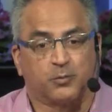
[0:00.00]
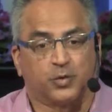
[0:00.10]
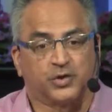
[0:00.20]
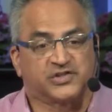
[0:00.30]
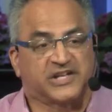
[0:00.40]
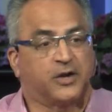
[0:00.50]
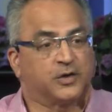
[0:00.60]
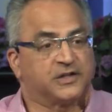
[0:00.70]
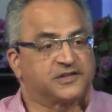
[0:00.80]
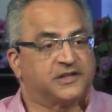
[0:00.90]
words
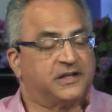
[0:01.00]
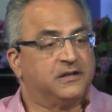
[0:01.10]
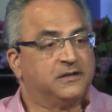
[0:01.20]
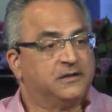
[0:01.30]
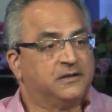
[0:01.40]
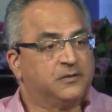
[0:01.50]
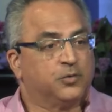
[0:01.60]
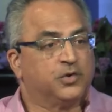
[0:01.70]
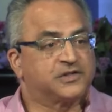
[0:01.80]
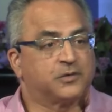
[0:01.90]
carelessly?
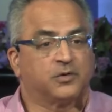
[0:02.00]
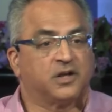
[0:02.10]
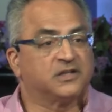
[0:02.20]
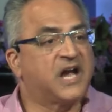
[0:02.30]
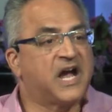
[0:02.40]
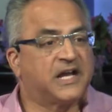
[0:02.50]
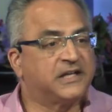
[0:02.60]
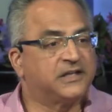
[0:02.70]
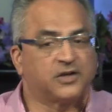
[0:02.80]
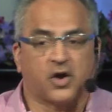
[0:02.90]
Words that were
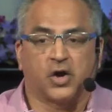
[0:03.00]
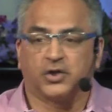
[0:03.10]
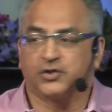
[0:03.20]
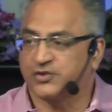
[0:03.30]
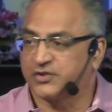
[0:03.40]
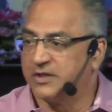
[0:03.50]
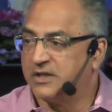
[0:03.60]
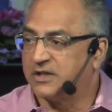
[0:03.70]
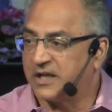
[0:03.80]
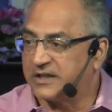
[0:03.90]
unkind, harsh,
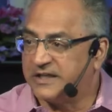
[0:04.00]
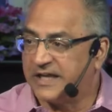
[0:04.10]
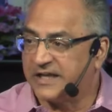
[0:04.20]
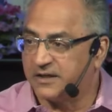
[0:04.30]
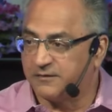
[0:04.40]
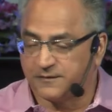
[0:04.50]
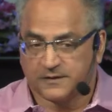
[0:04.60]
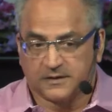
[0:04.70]
kind of negative.